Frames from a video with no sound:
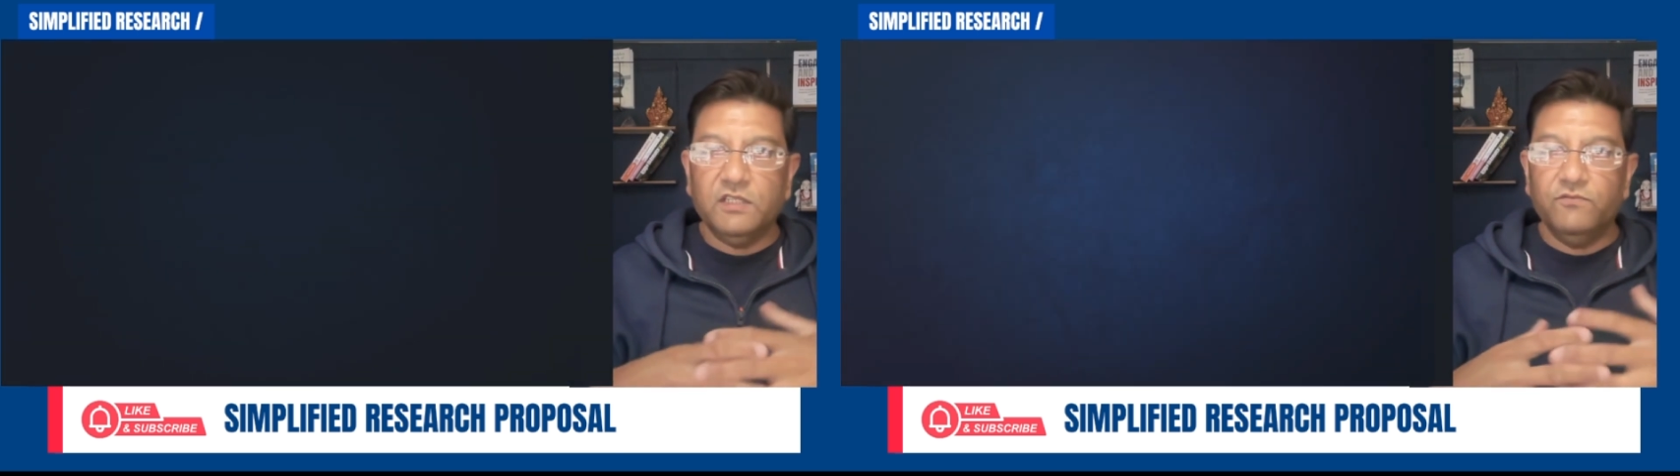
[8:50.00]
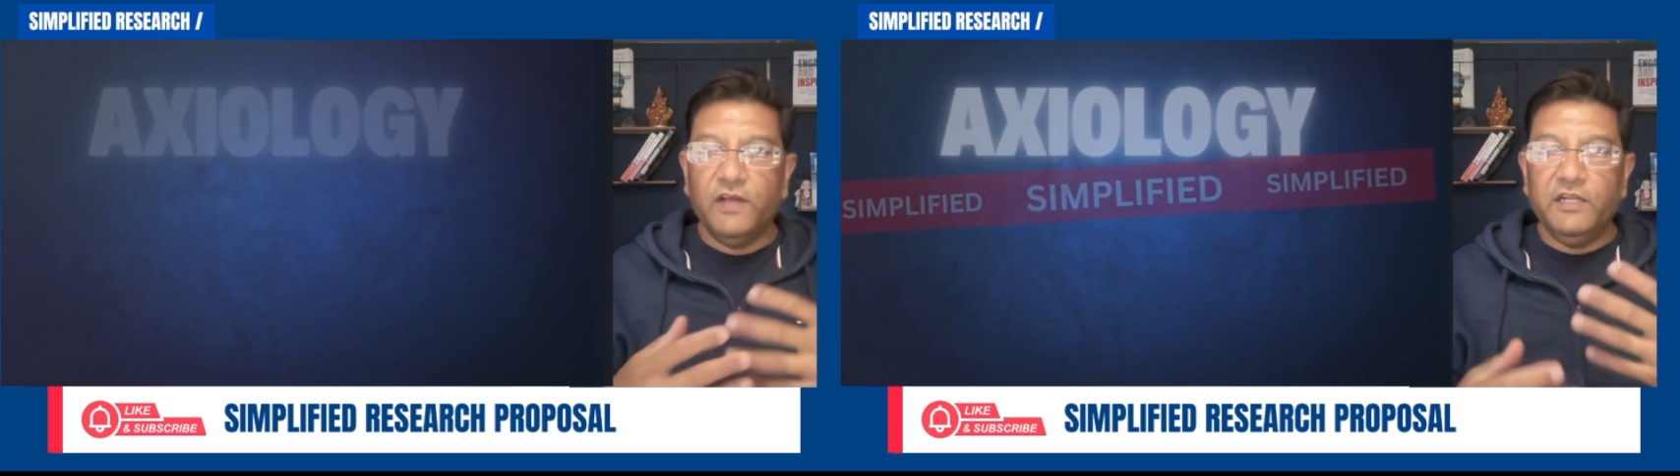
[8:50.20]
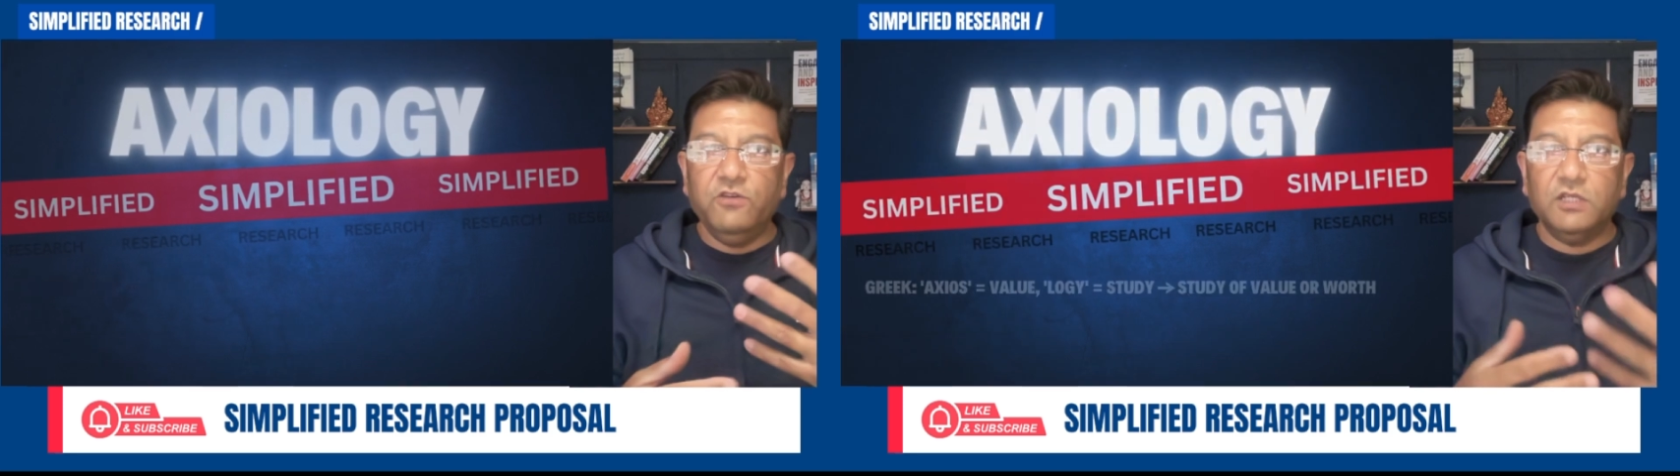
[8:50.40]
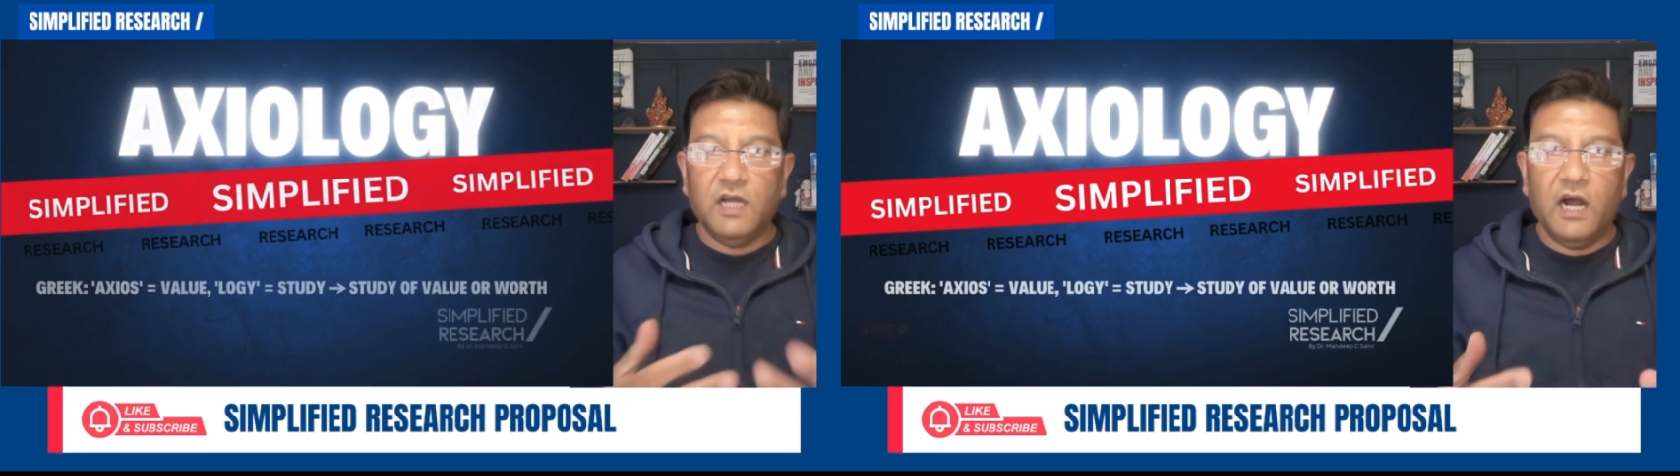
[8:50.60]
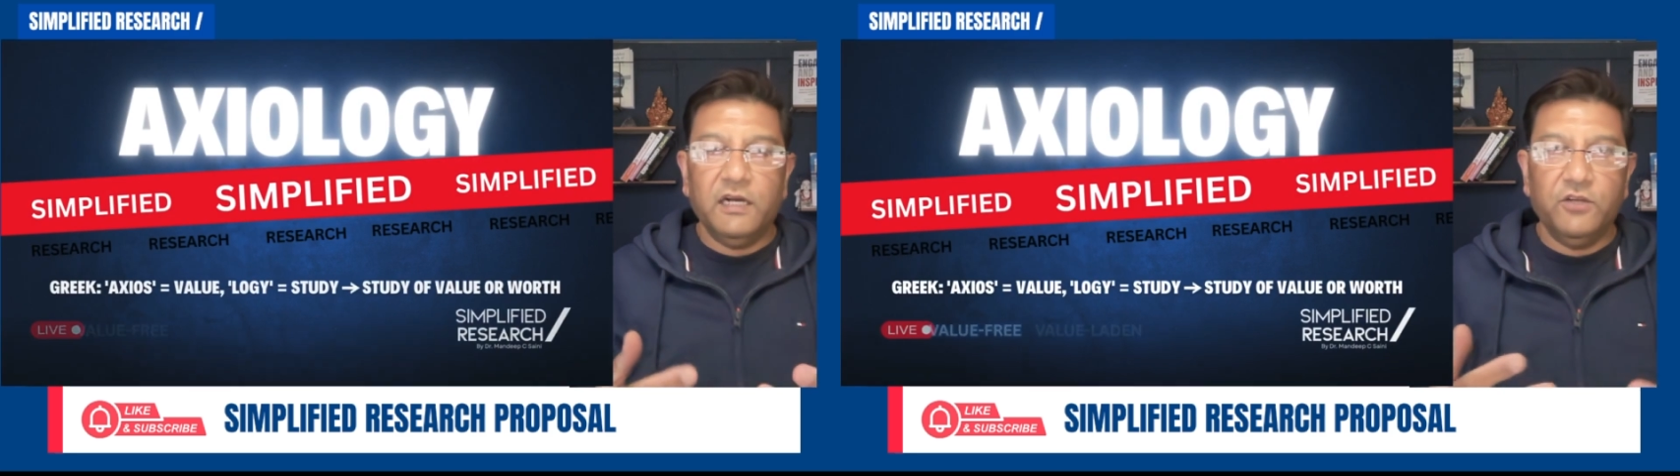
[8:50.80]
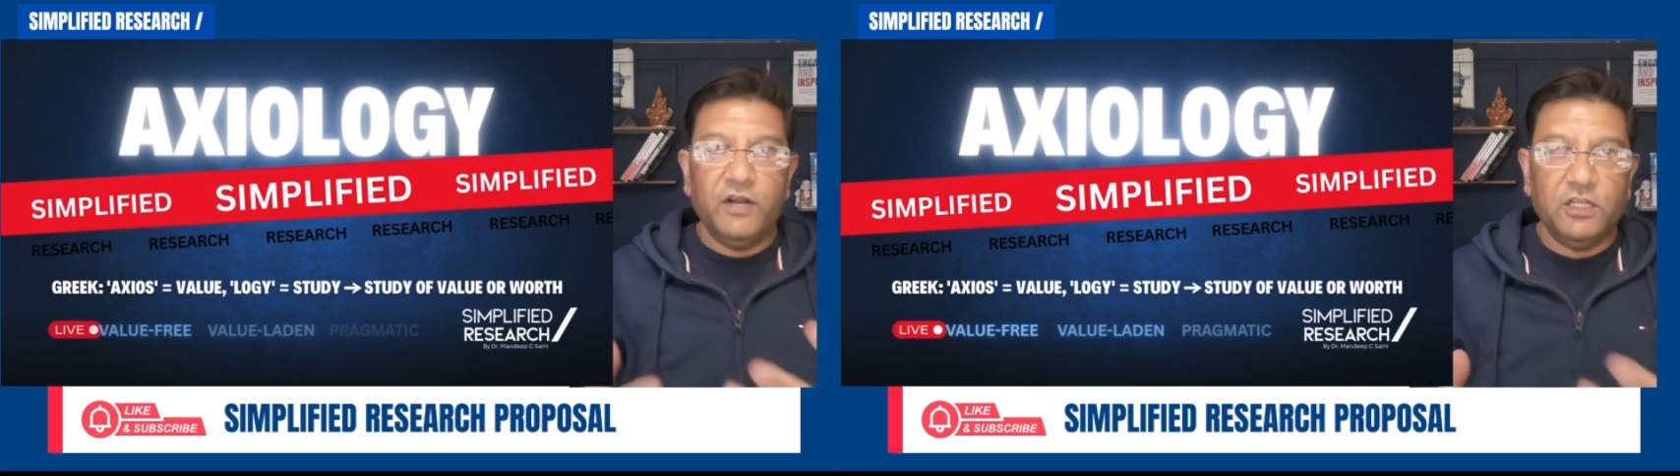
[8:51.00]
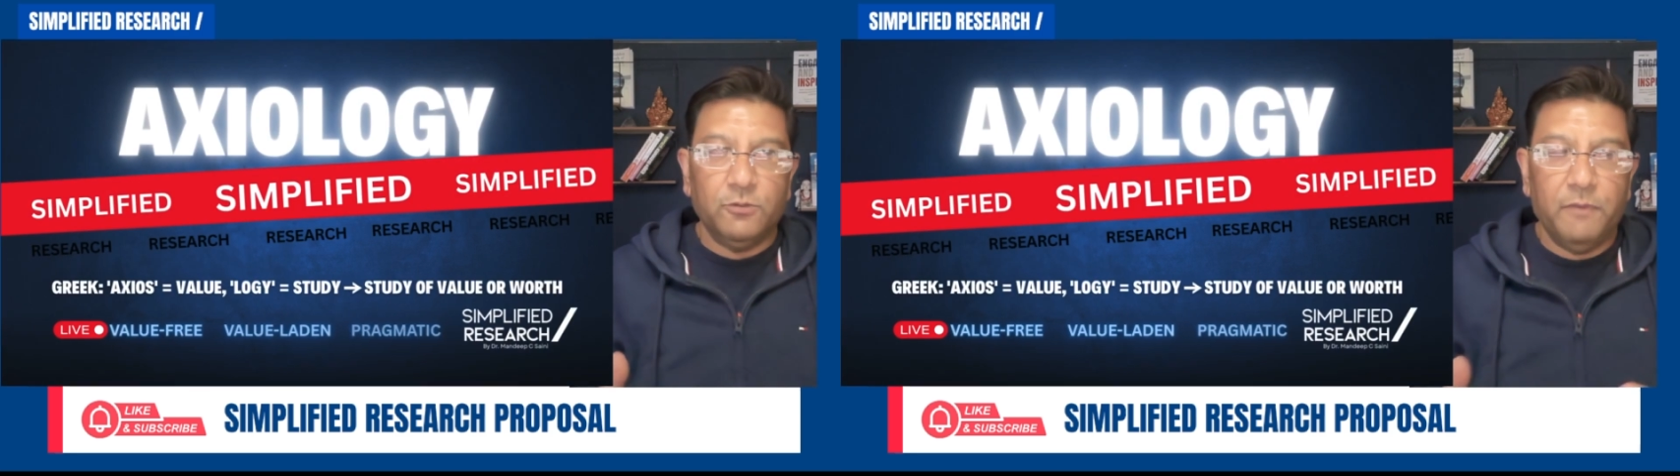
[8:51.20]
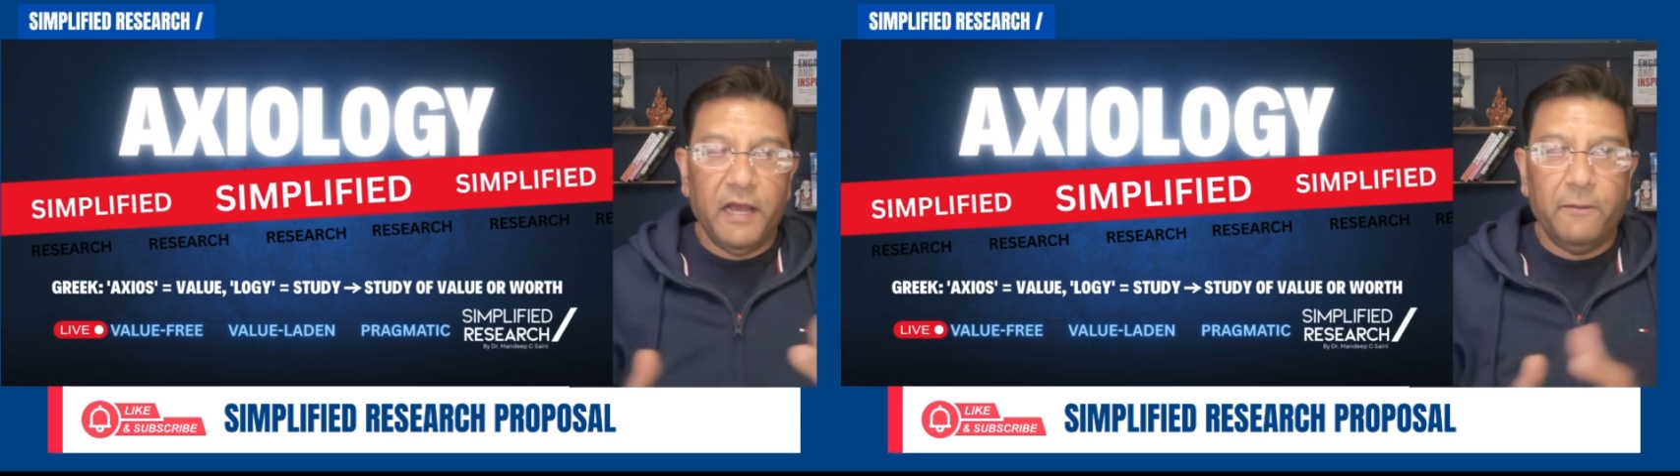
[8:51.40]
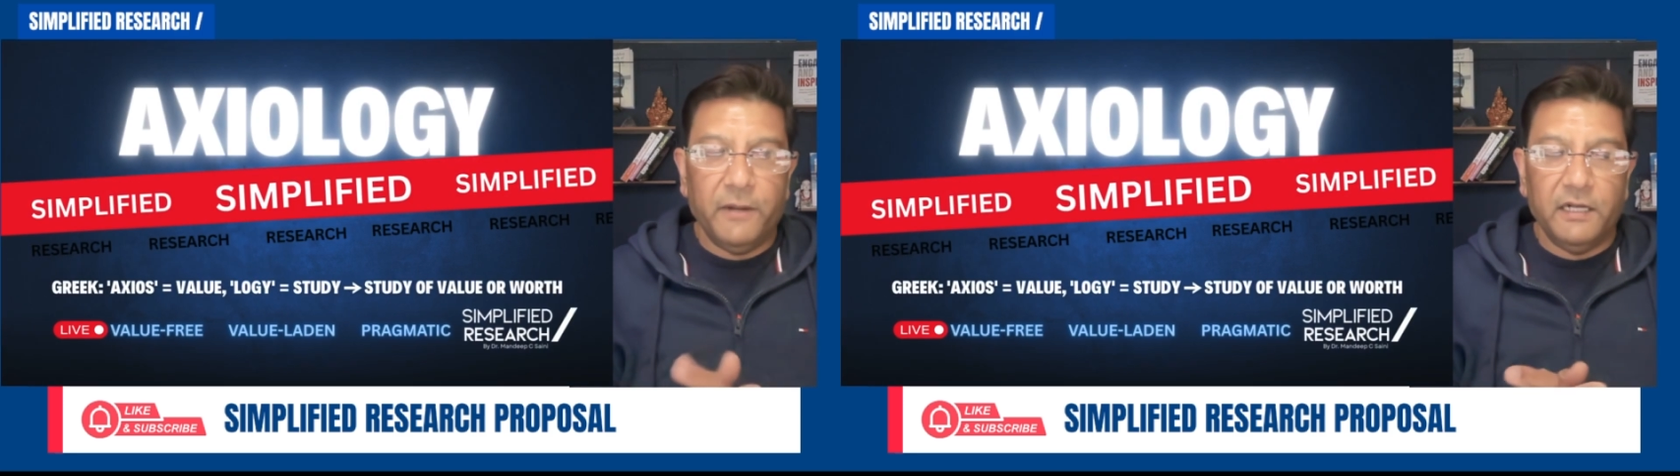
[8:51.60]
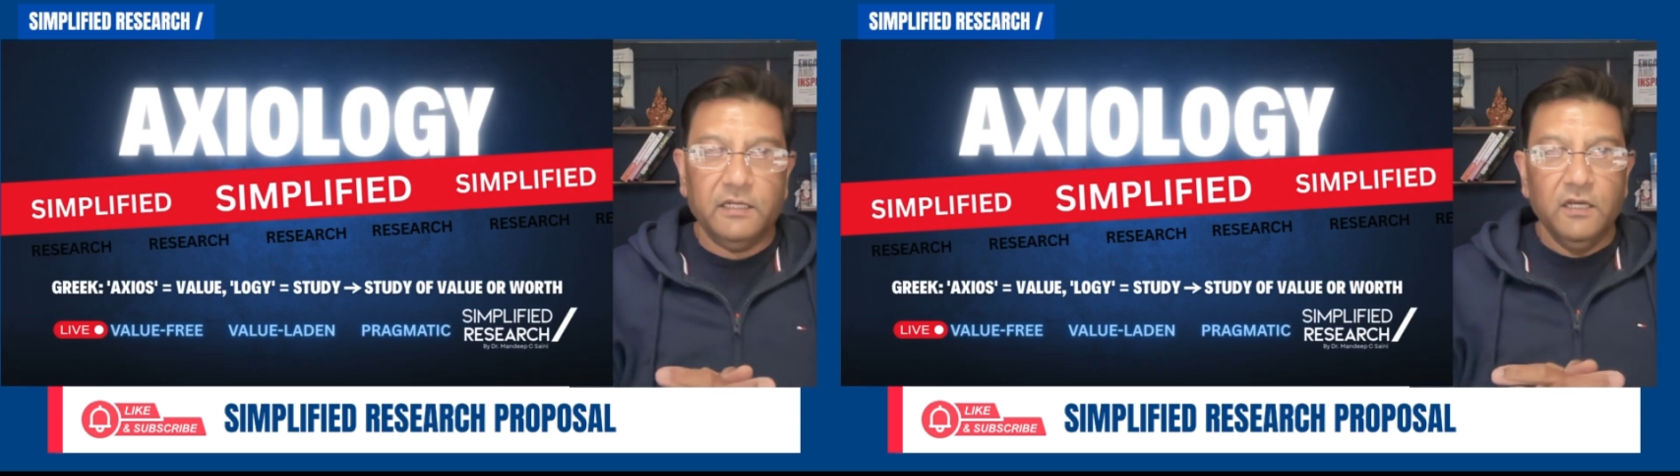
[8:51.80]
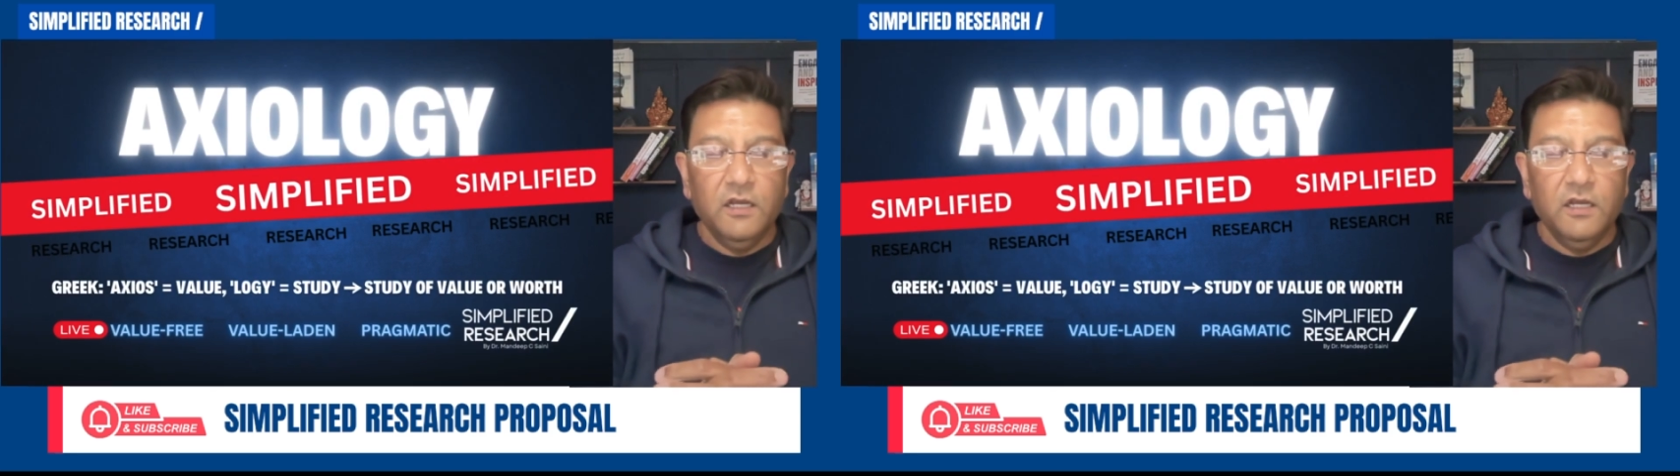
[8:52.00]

when you start your experiment,